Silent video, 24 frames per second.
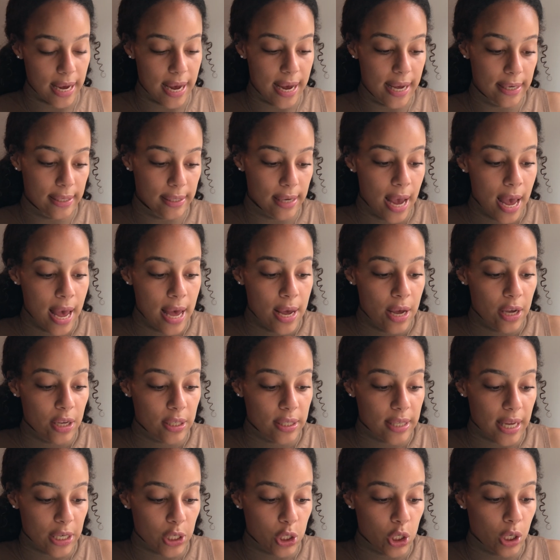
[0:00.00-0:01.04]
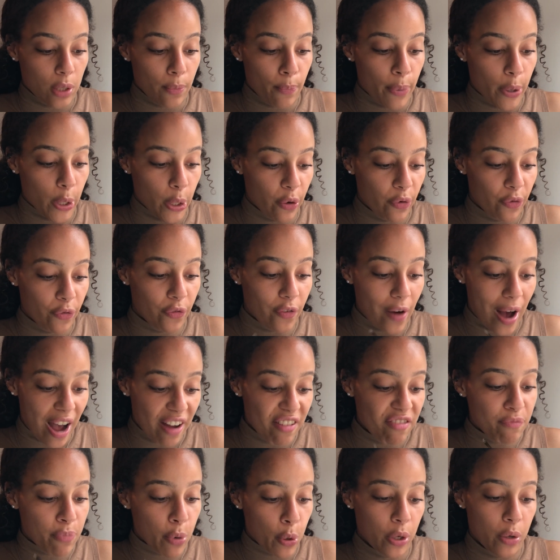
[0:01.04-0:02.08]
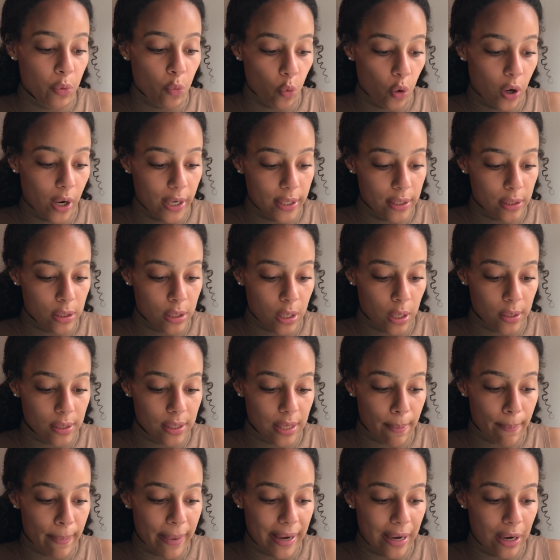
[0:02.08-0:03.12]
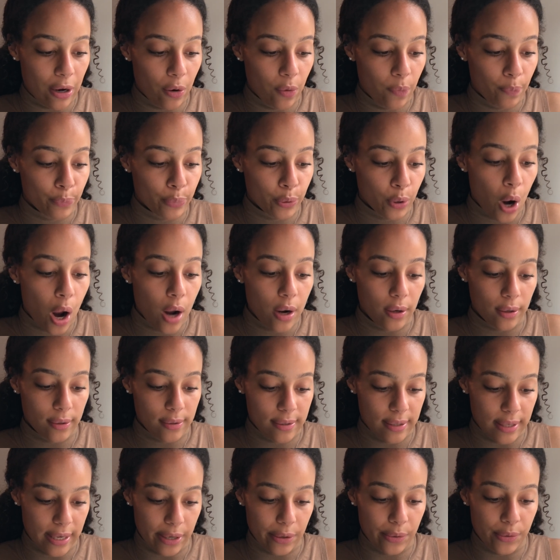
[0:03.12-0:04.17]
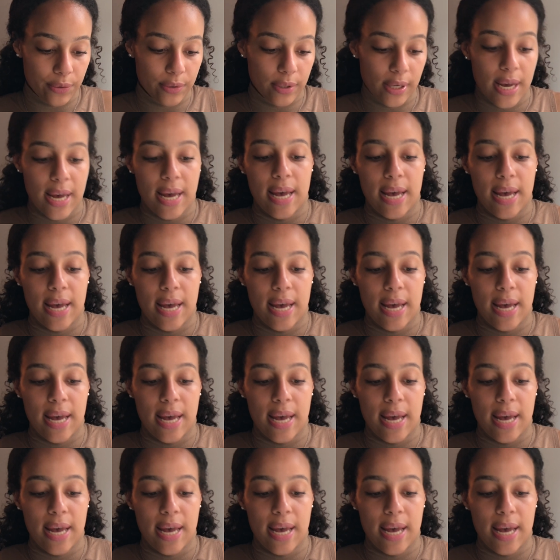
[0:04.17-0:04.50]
And section 5.1 talks about product sales.